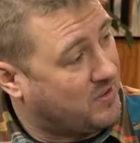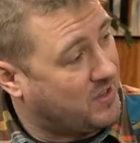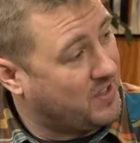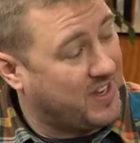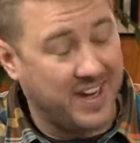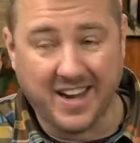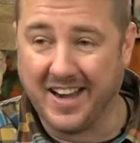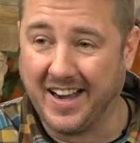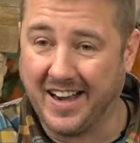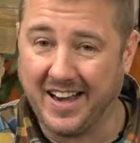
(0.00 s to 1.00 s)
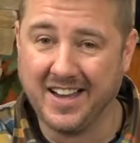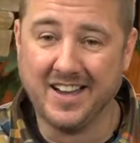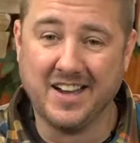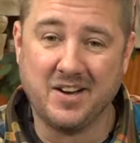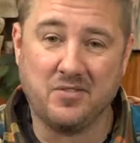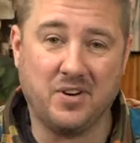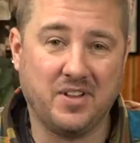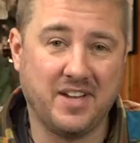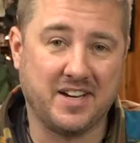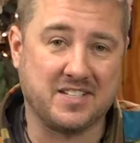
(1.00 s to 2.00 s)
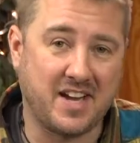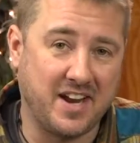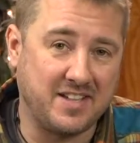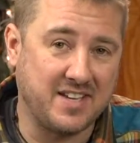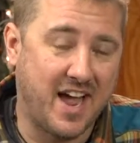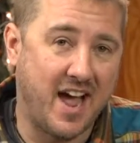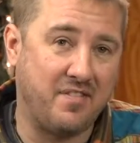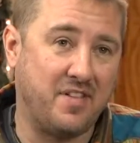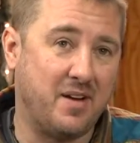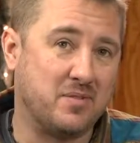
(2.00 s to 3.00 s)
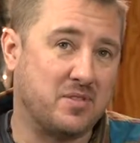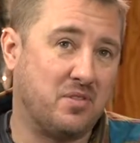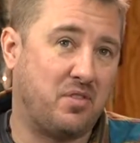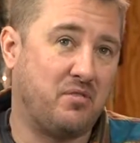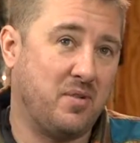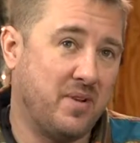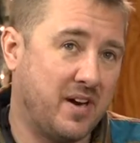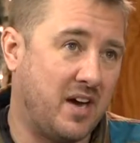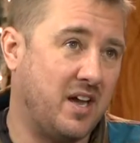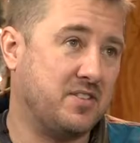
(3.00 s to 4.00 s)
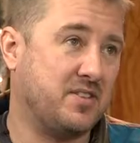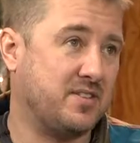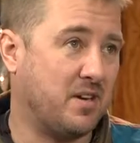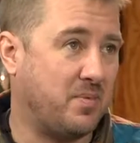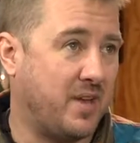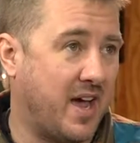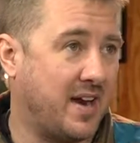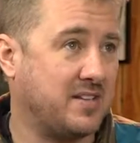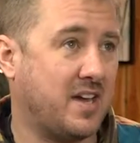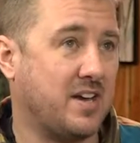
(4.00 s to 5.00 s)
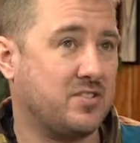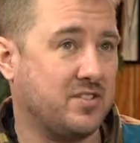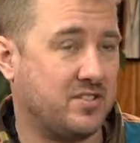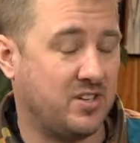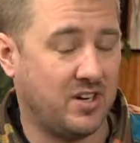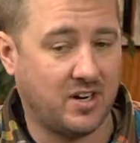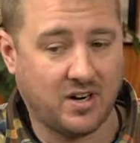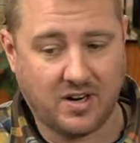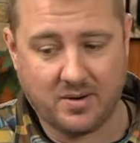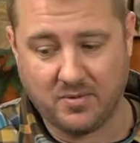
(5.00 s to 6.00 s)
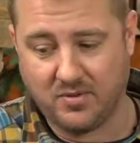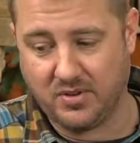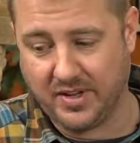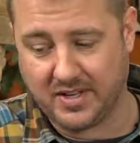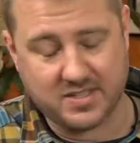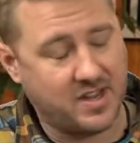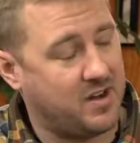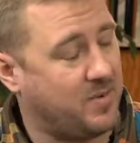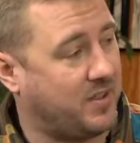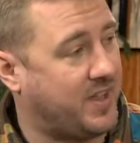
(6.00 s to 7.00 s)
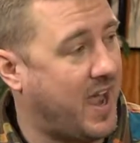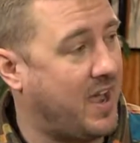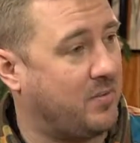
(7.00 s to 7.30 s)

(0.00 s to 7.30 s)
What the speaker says: really, really excited to have them. So 3 big concerts up at Attitash this year. We're really excited about that. And